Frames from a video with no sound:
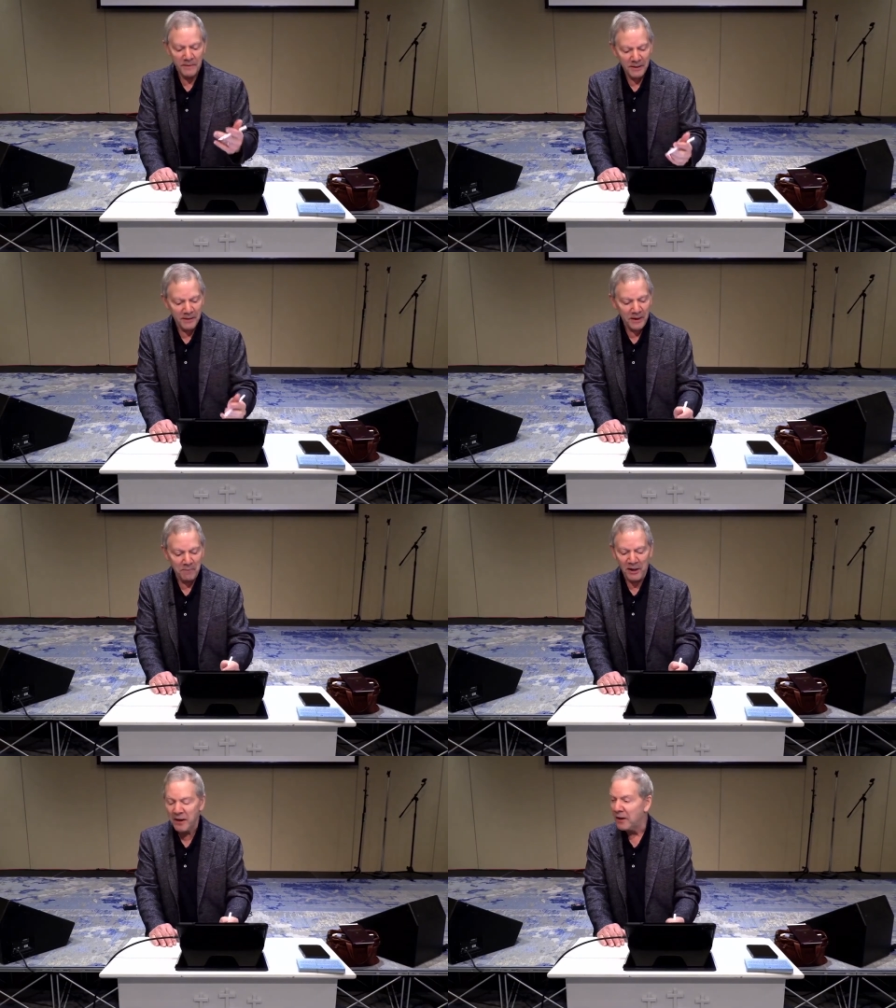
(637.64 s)
It's got to
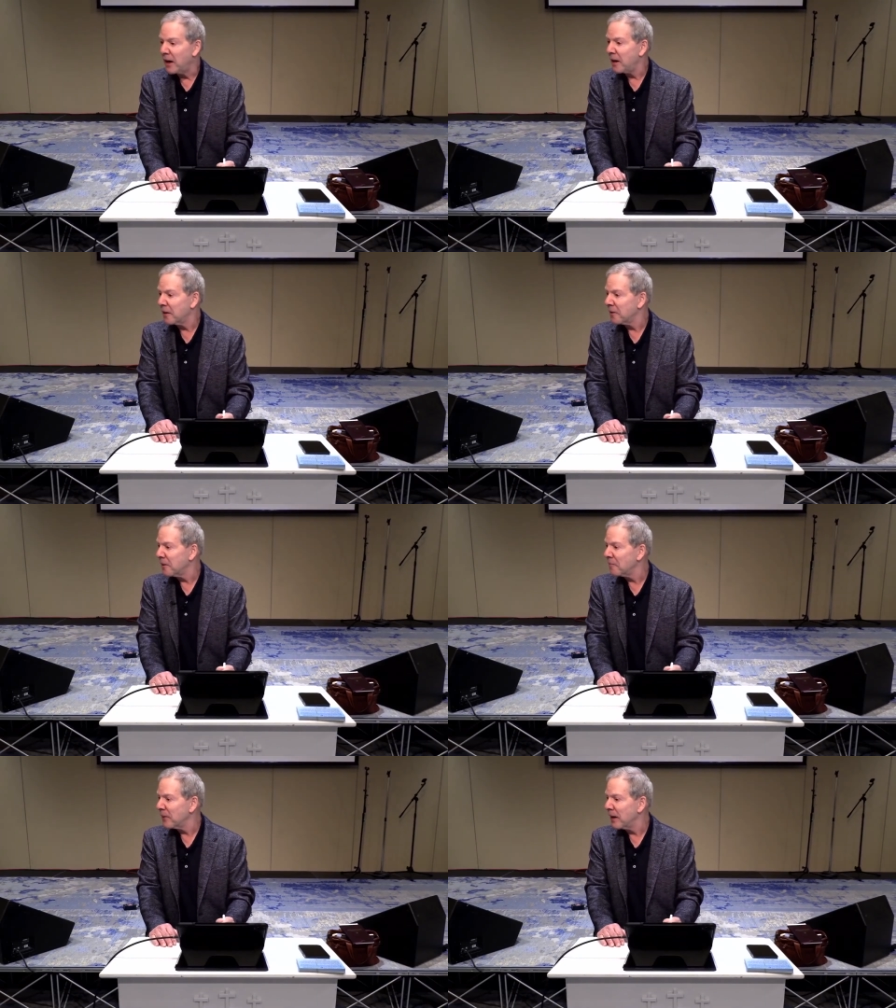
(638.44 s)
be kenotic
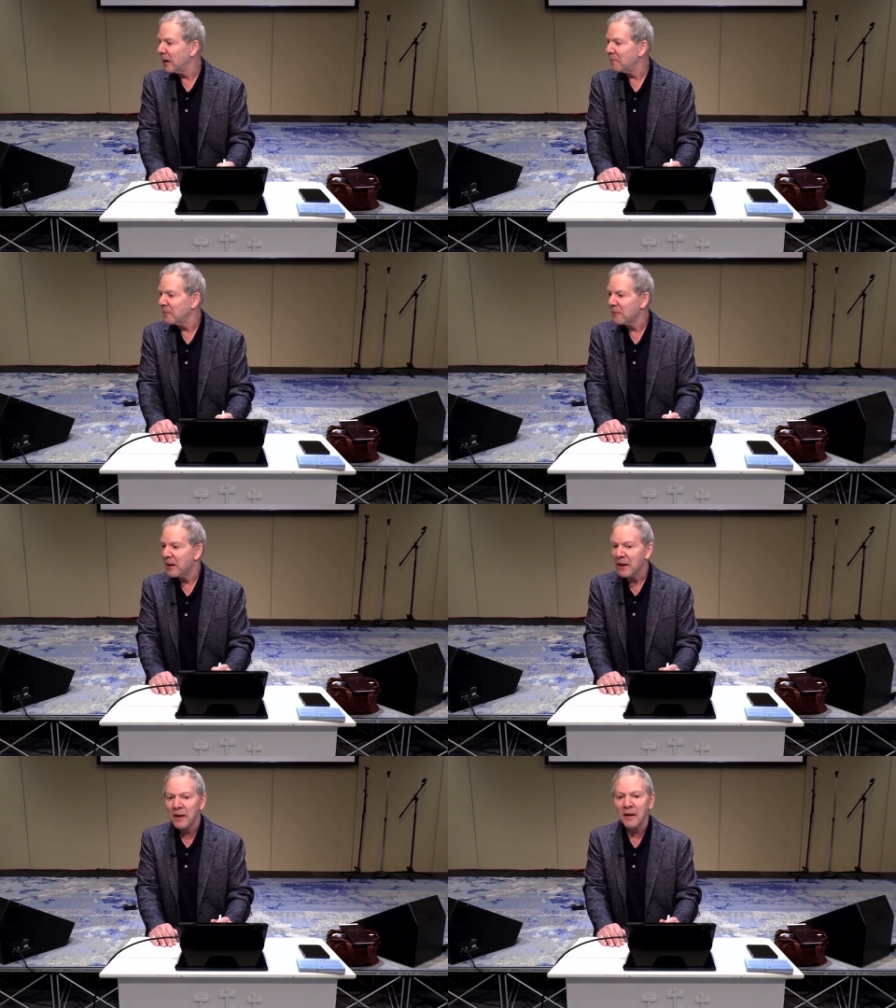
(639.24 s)
something, huh?
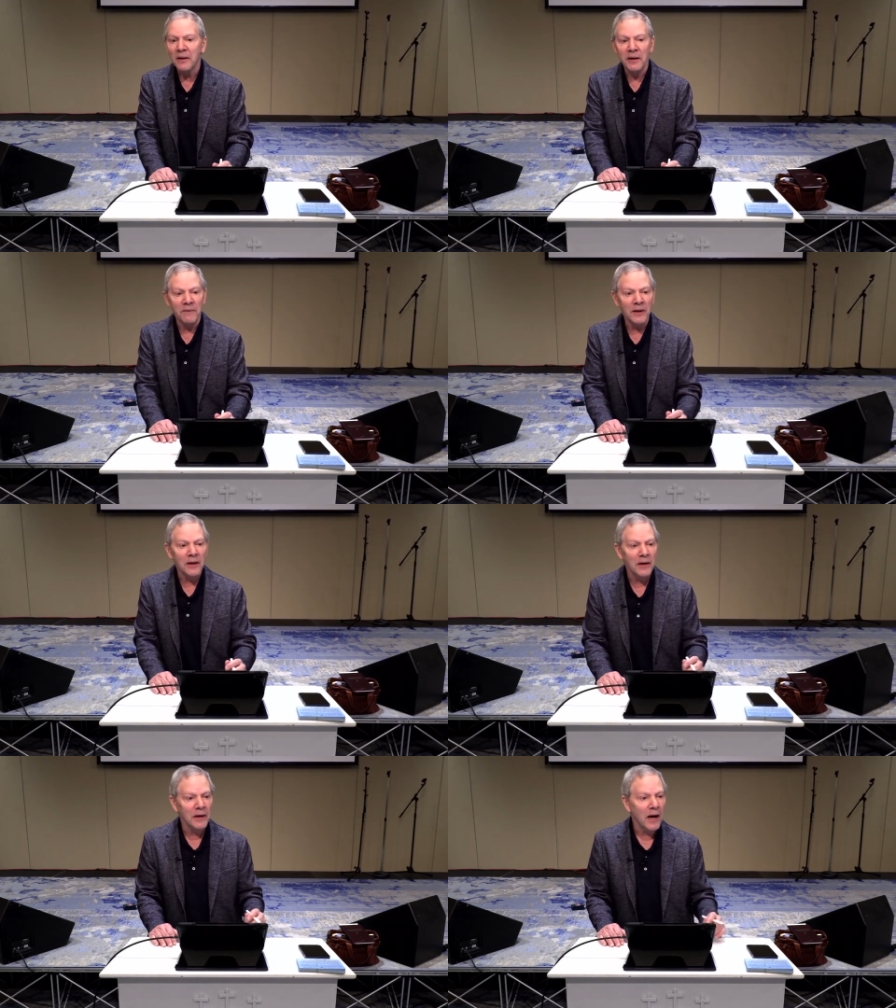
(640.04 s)
Living
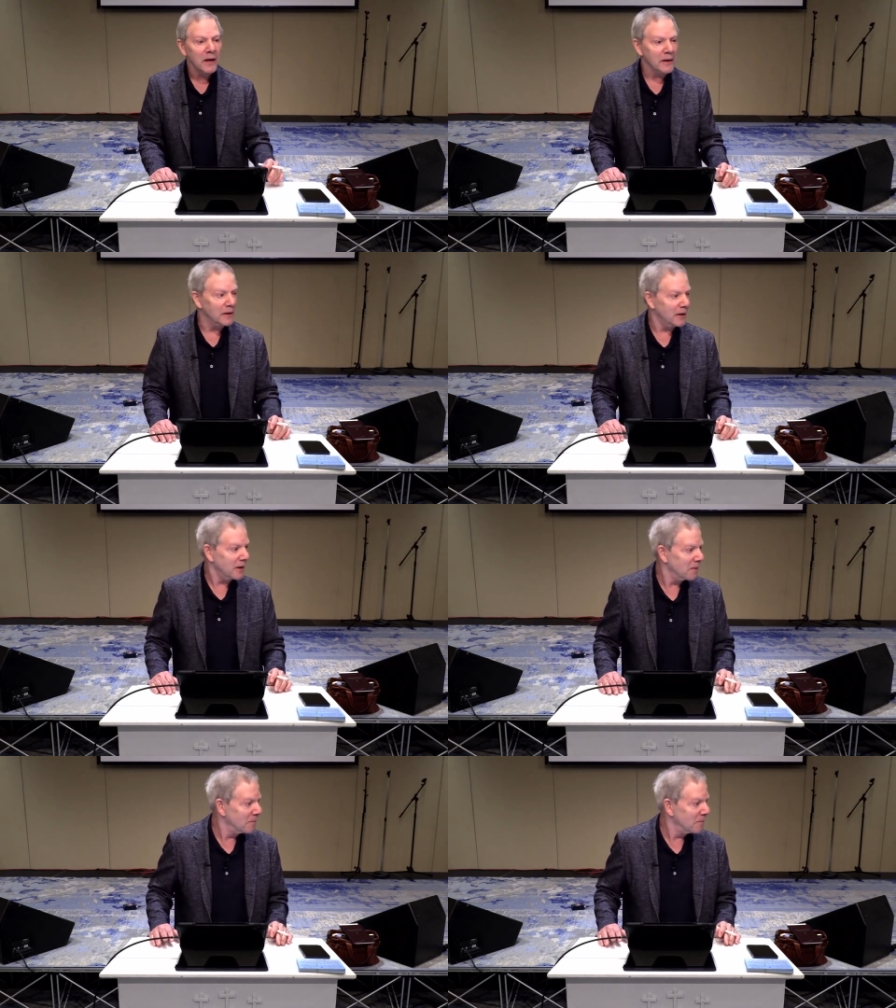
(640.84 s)
kenotically.